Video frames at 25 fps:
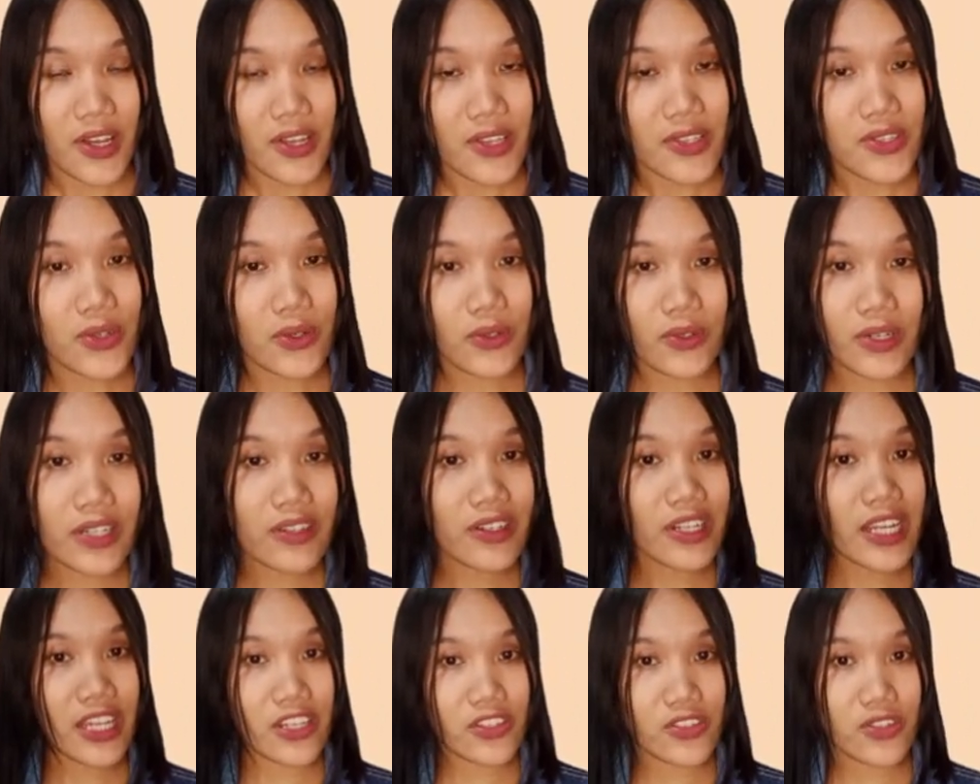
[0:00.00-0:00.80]
So
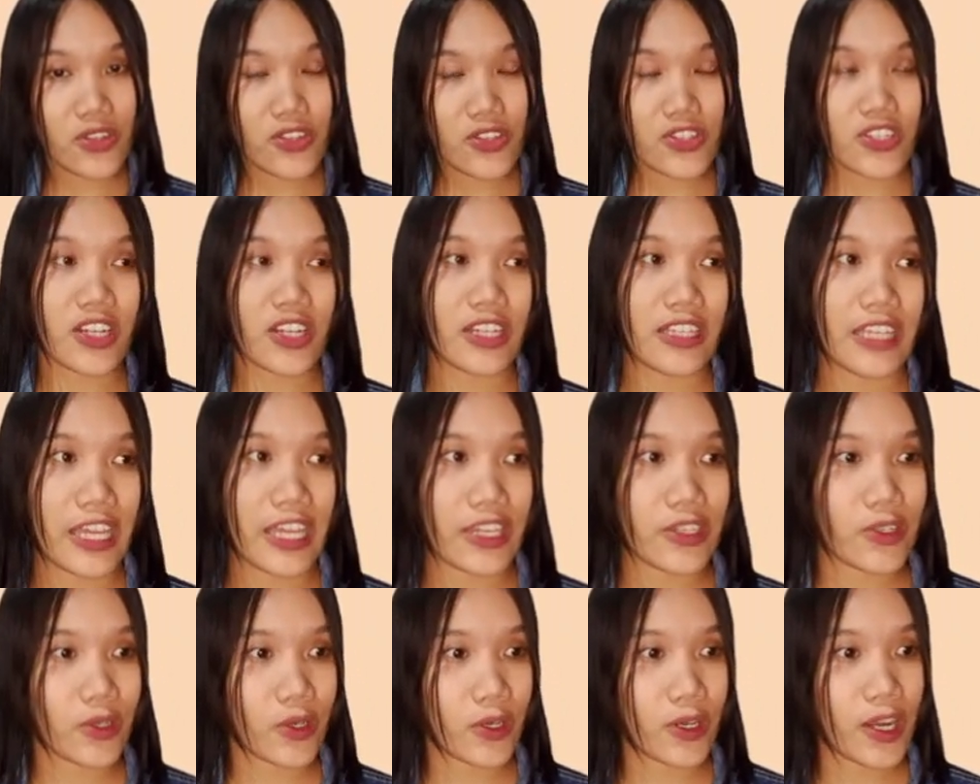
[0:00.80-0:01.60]
recreations are
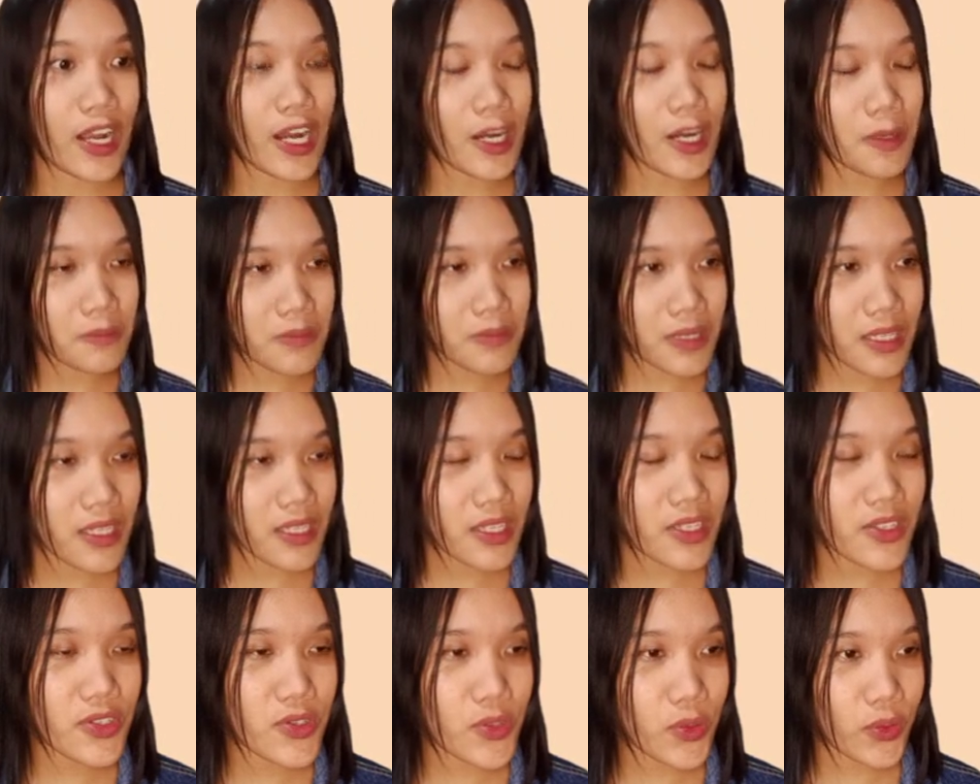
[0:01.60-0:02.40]
like your
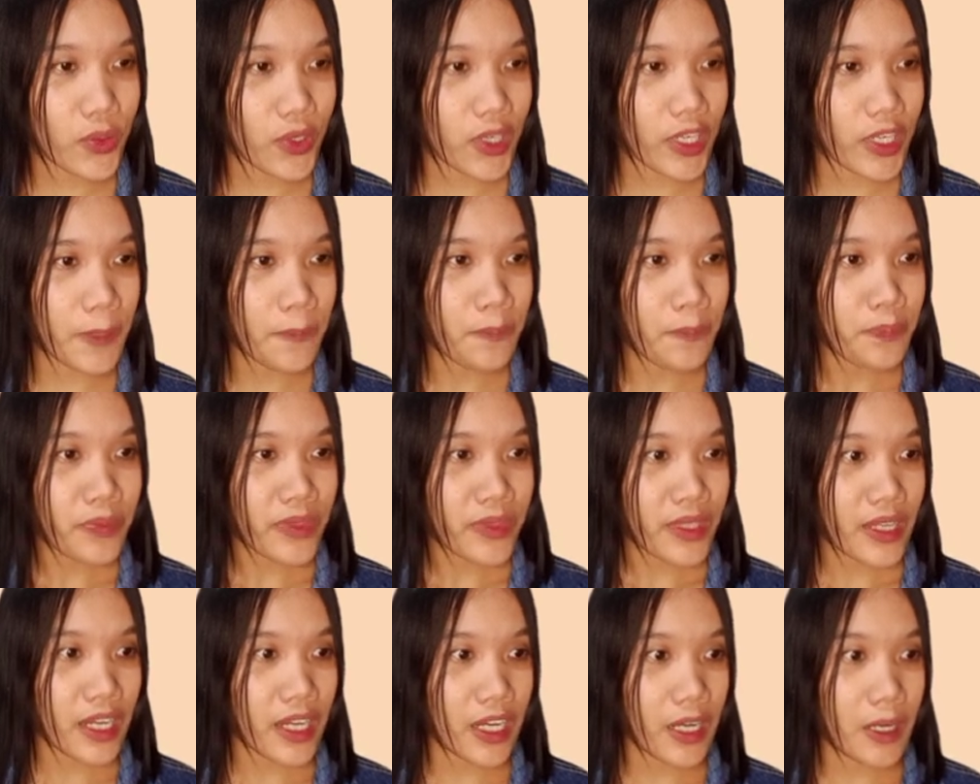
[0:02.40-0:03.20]
hobbies or
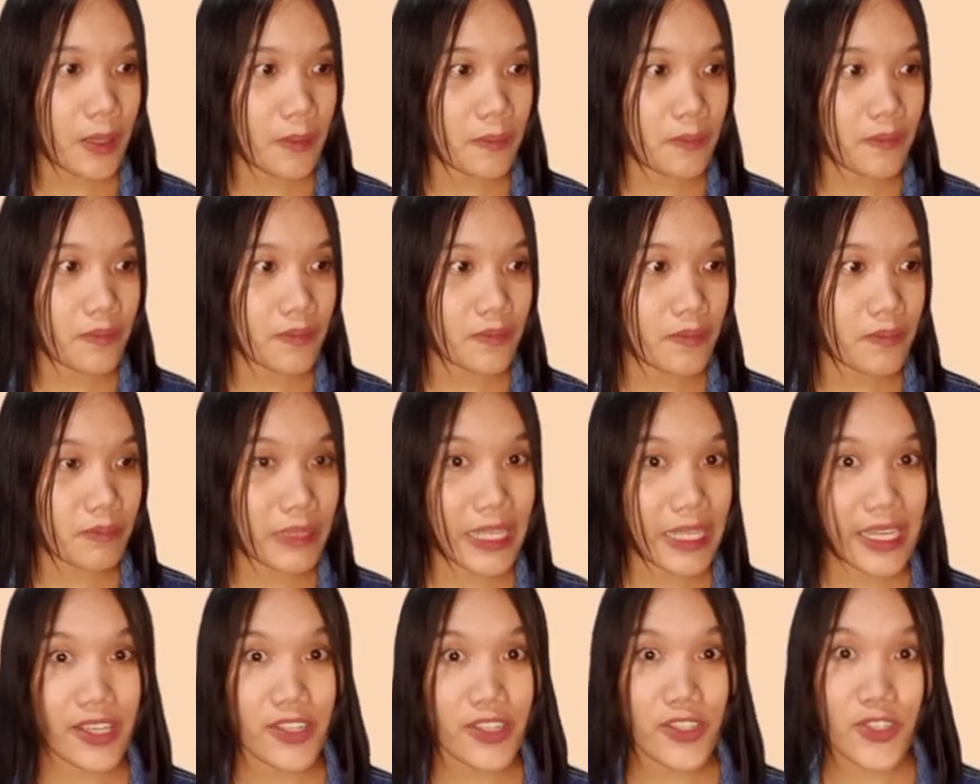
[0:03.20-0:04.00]
um,
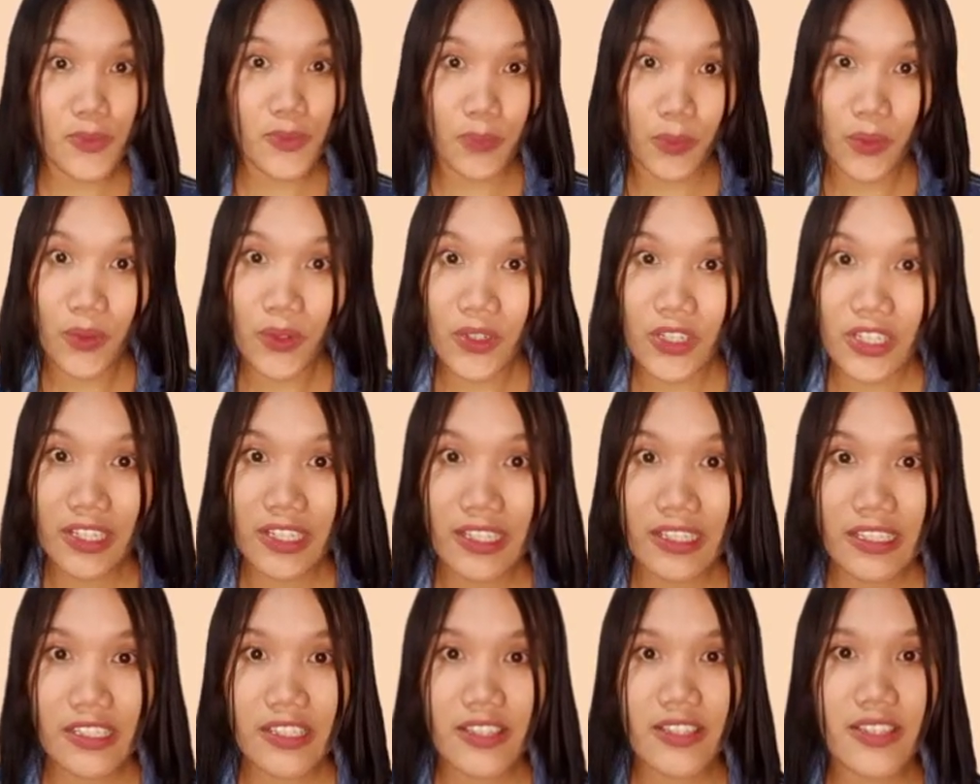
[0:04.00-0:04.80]
playing
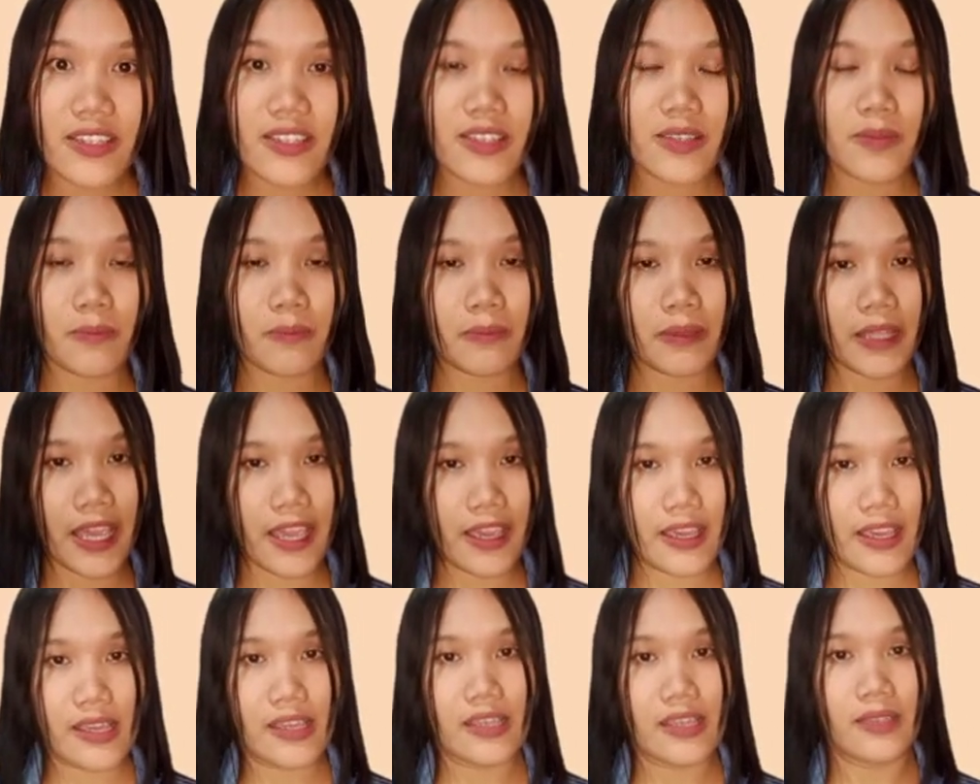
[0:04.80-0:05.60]
sports,
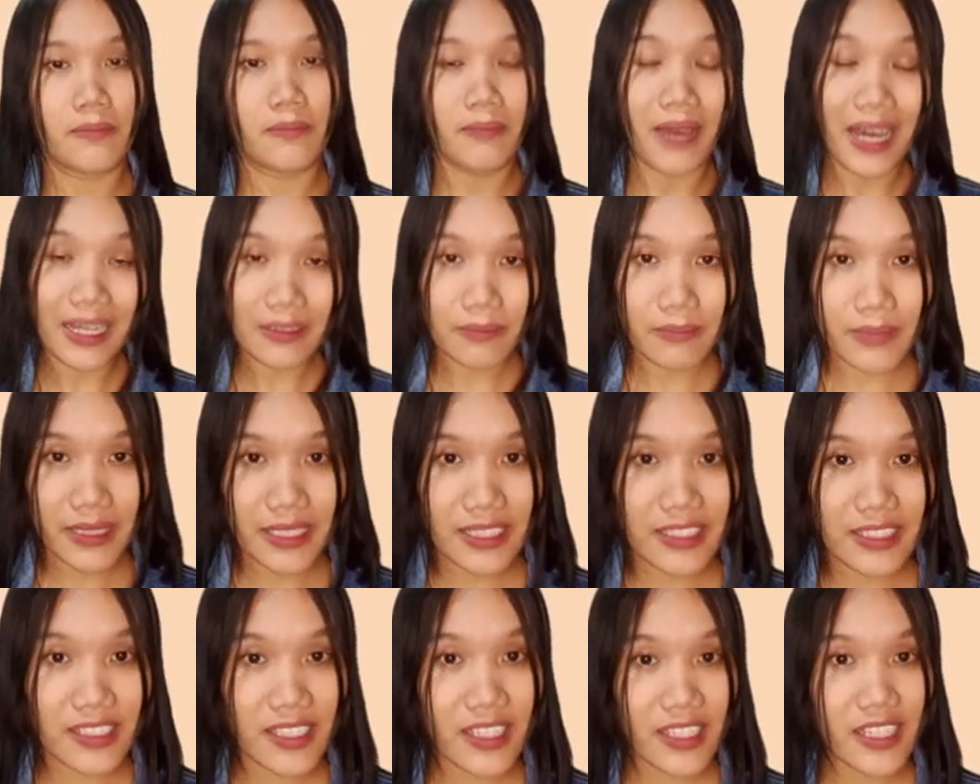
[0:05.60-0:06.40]
playing
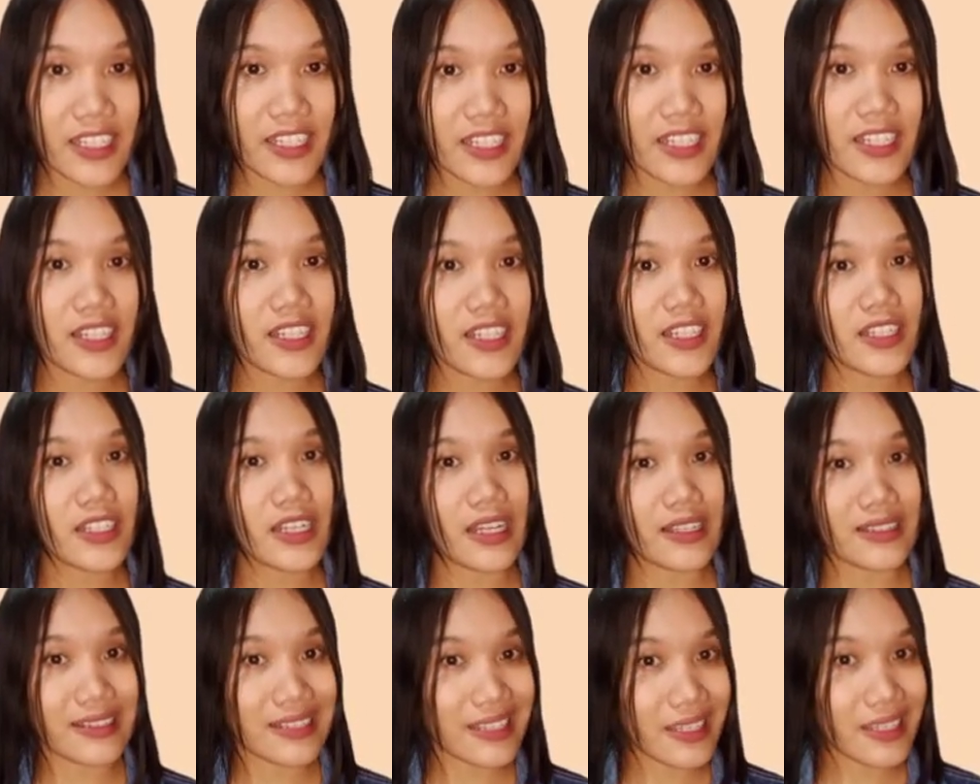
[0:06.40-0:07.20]
badminton,
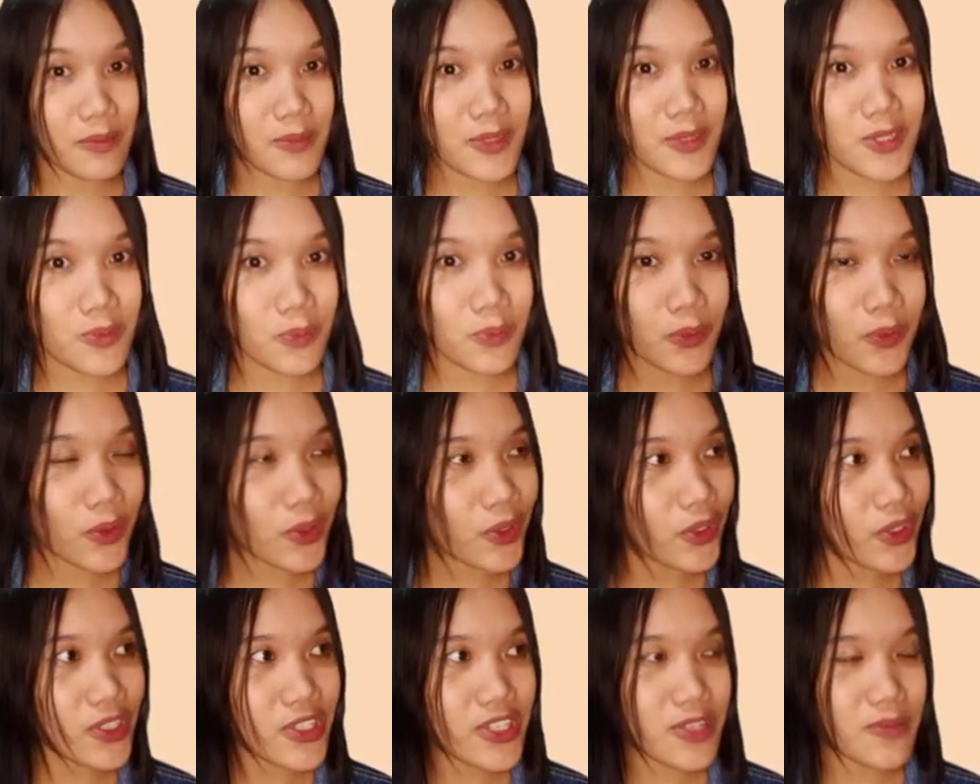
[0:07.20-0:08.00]
a team
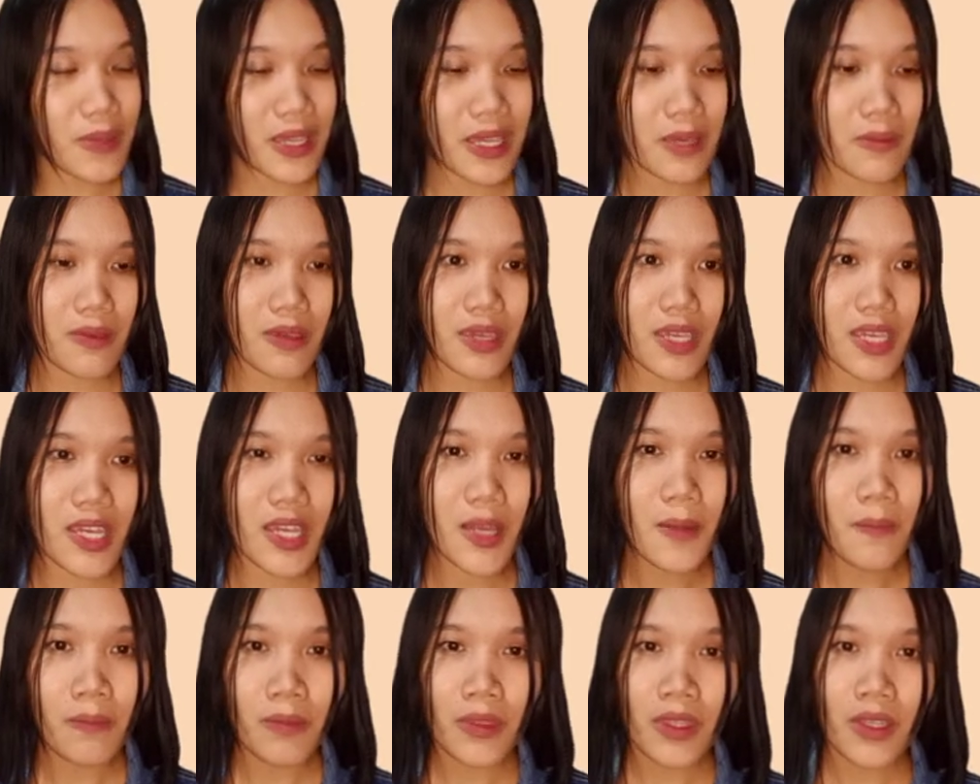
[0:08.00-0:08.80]
sports
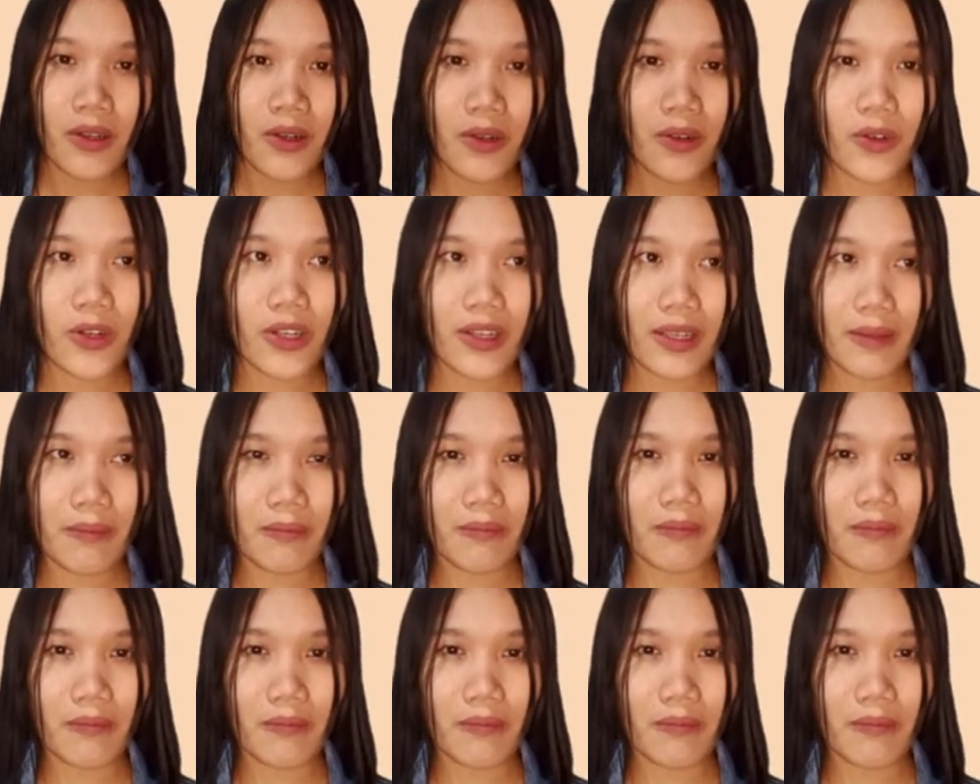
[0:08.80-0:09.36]
maybe, or